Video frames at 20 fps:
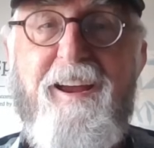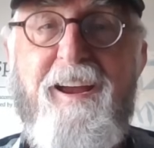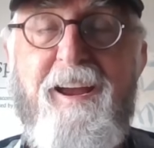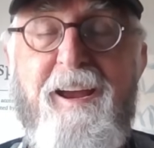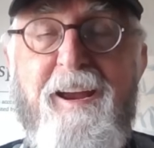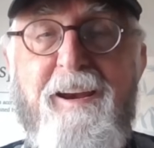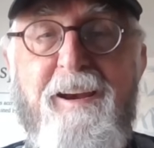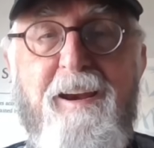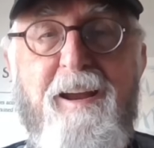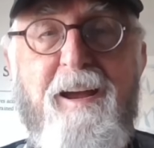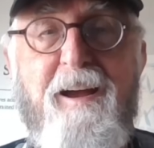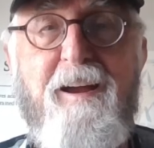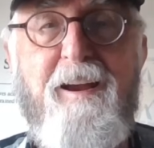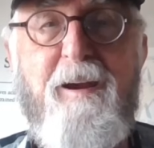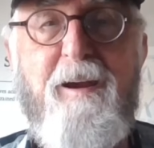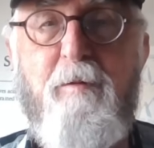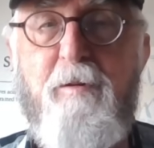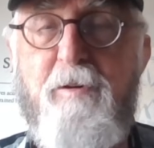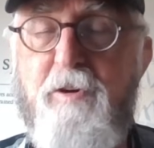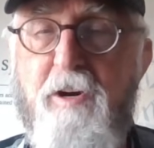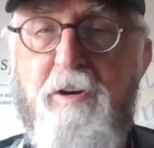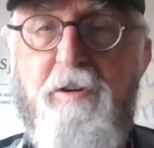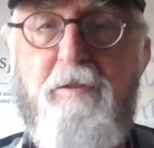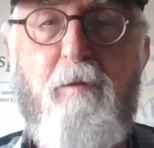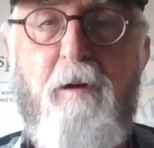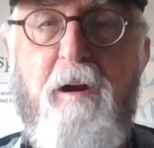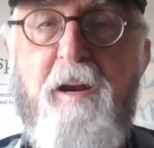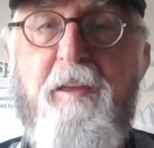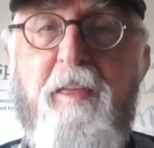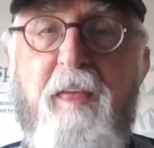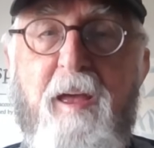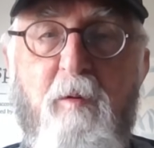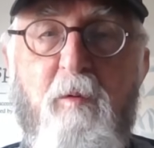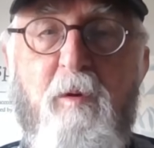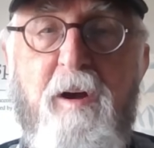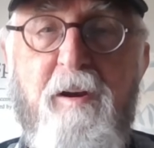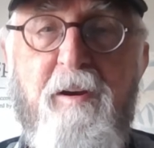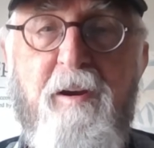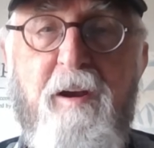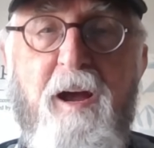And it was just really that
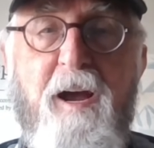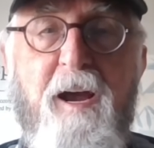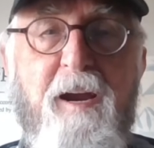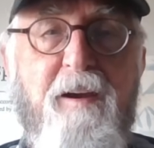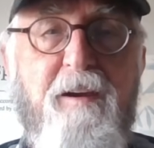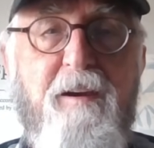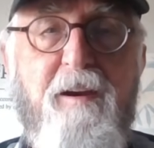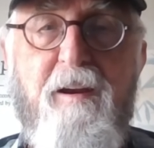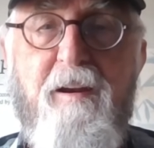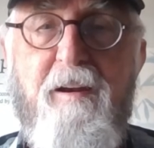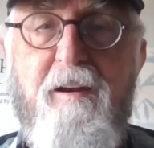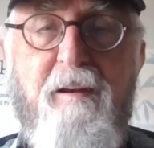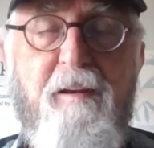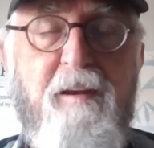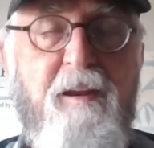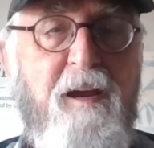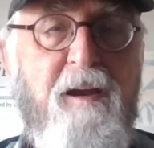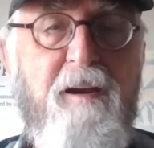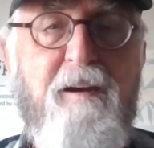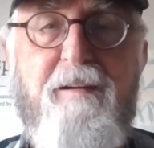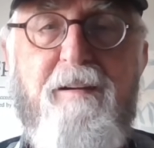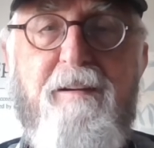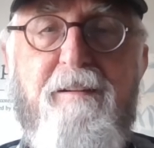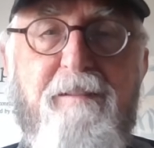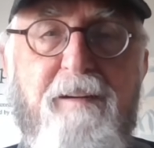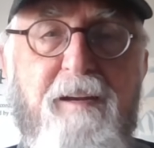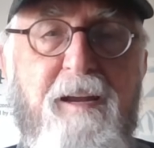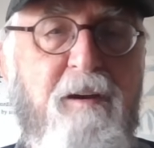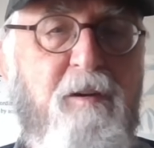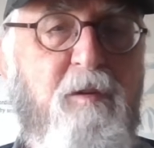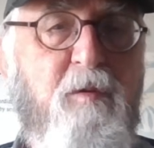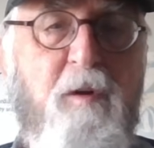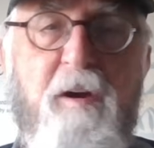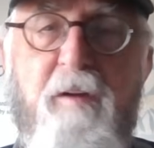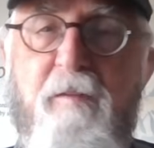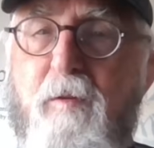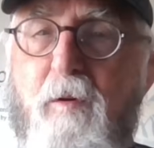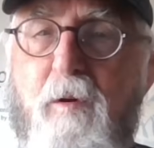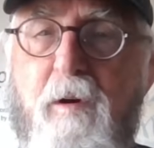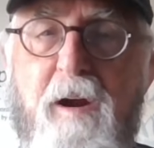one night that
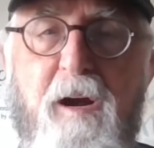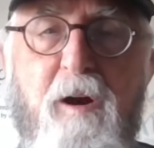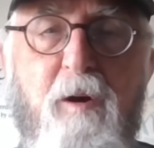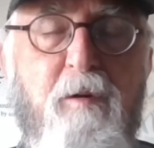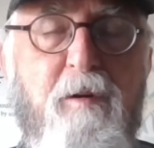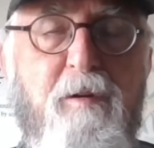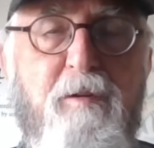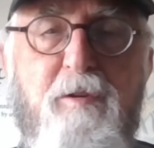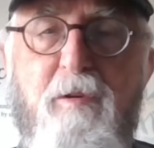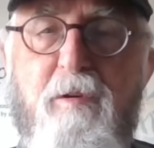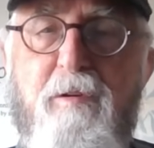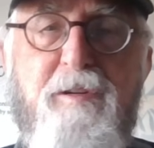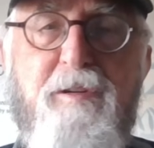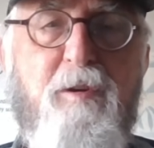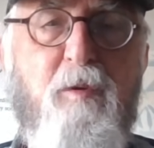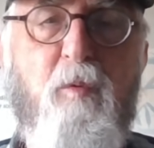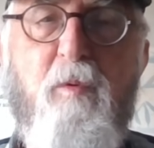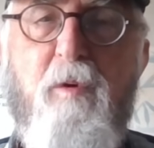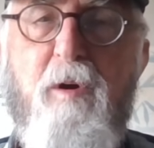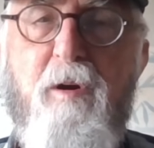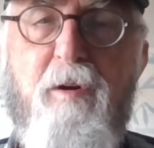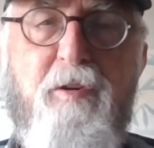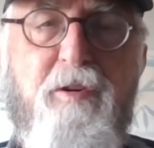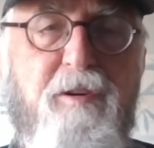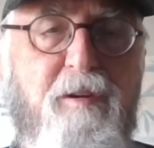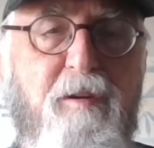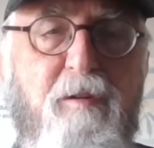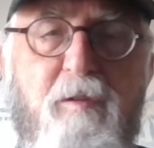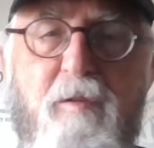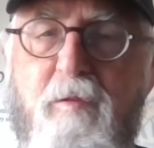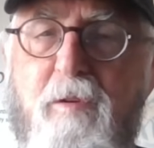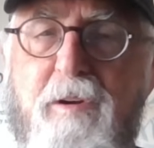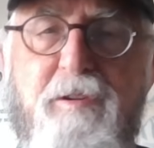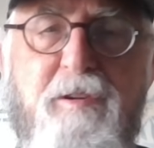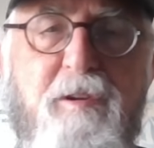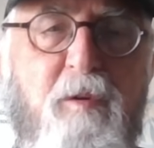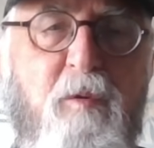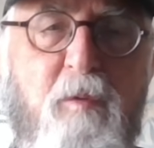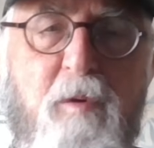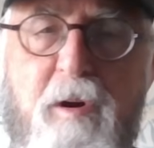24 hours was
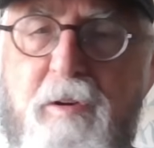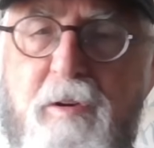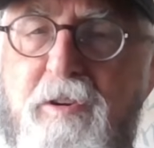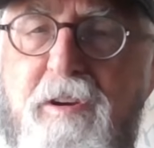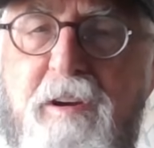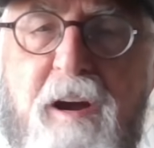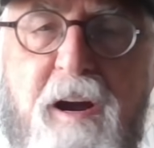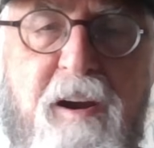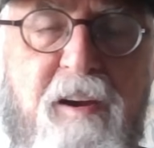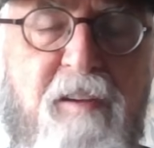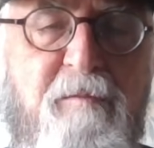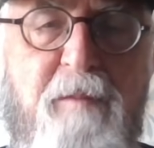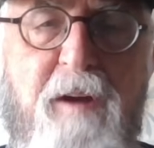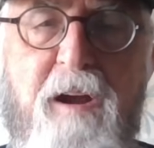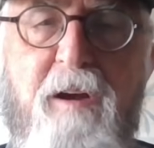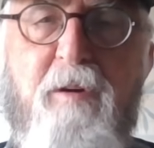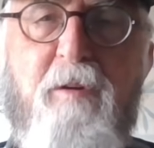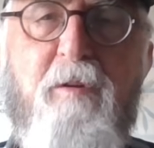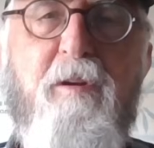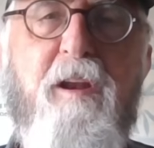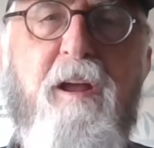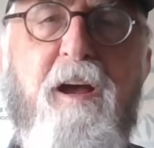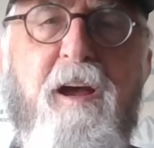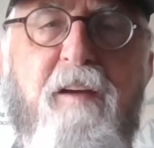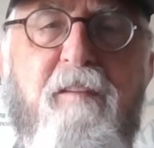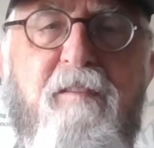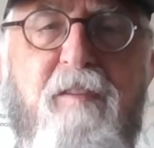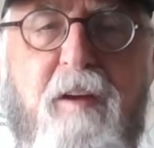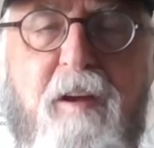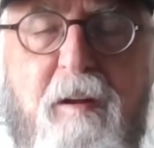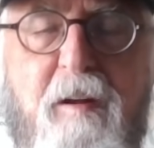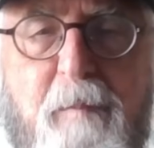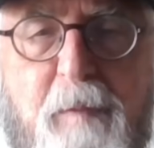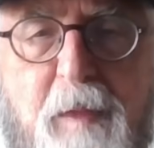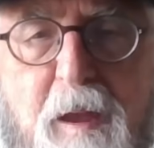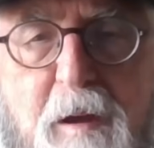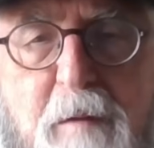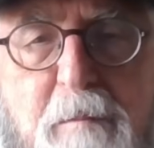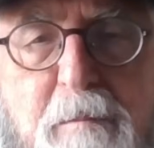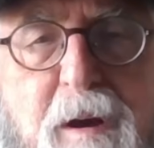the worst night of my whole life.
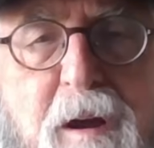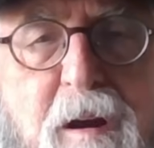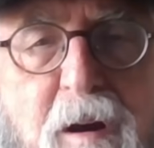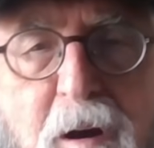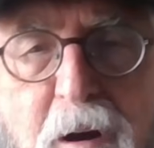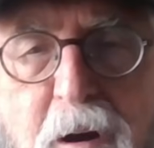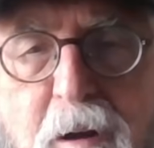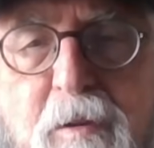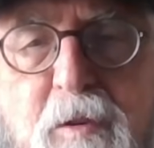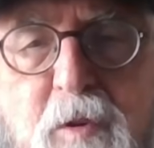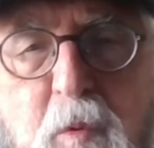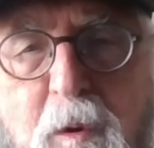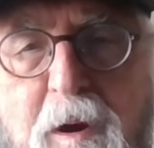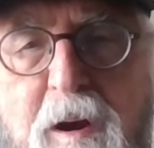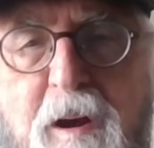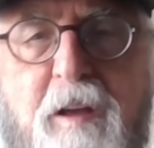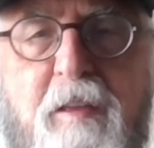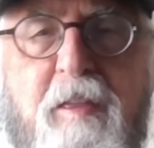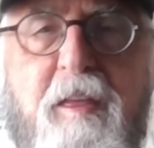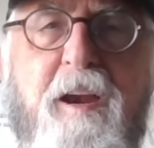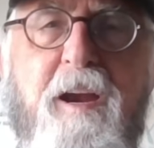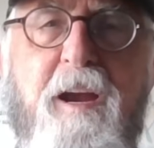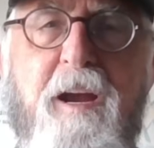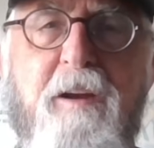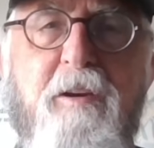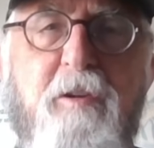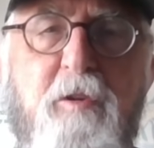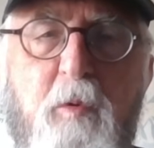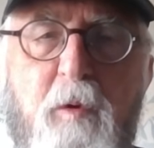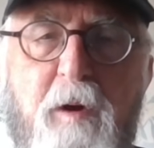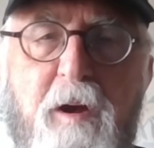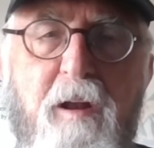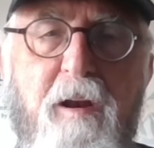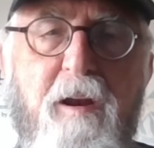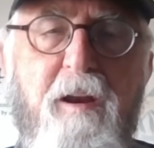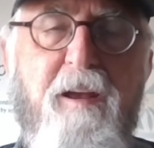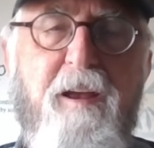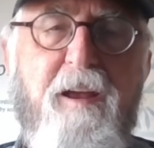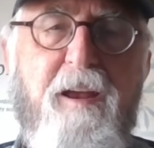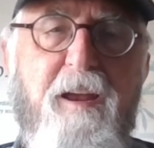But all's well that ends
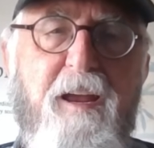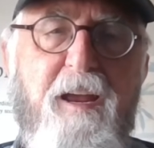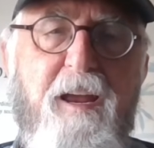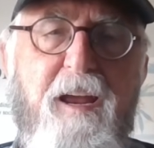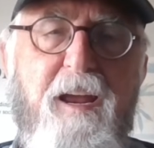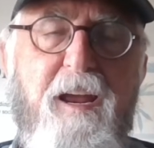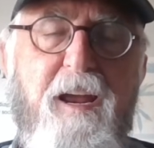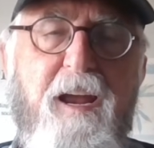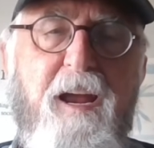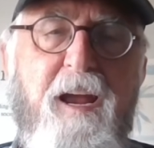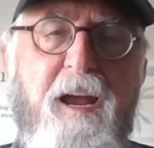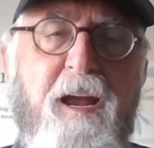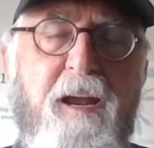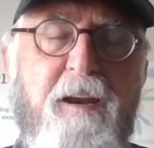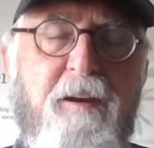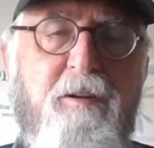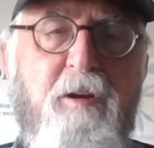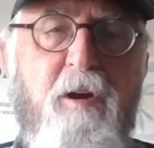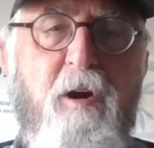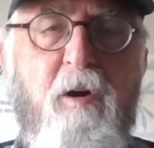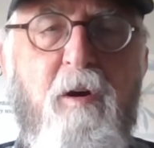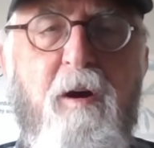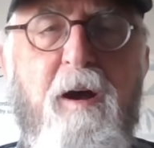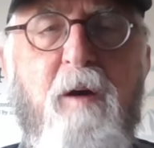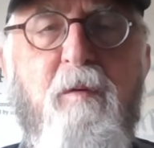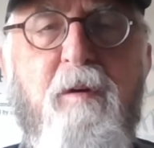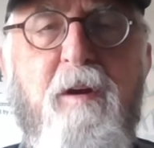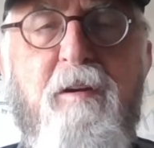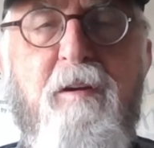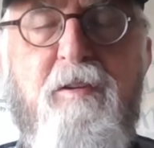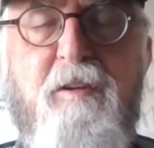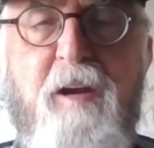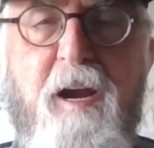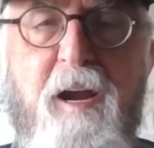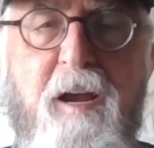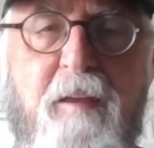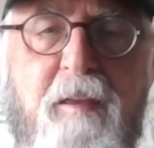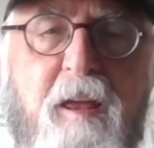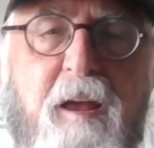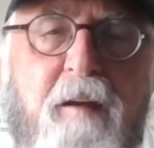well. And so I want to
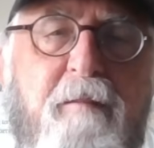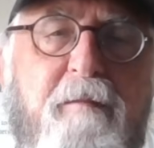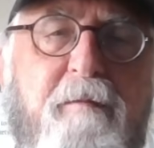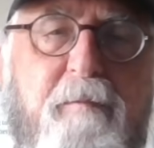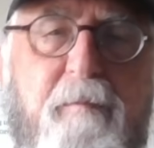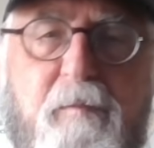say that